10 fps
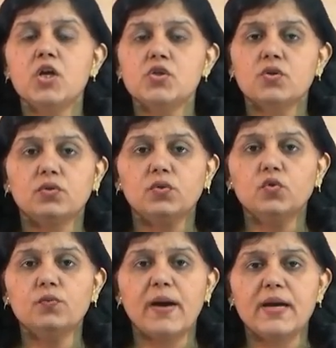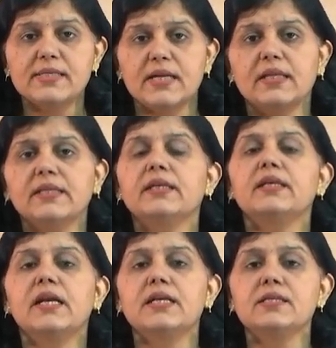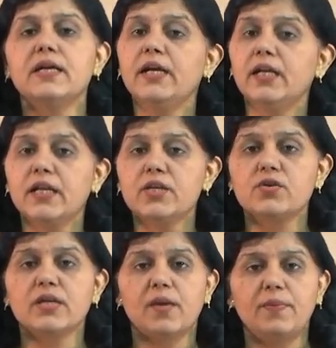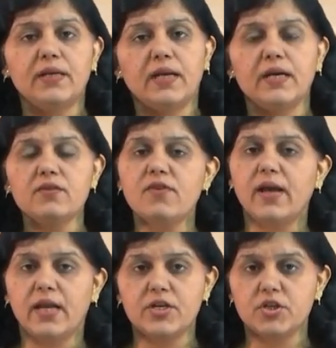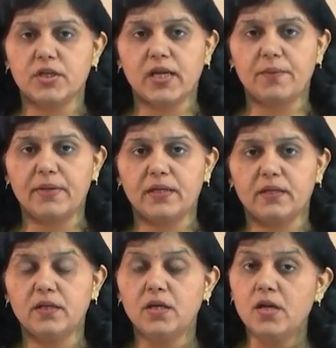So two parts are there, that is a intellectual capital and a financial capital.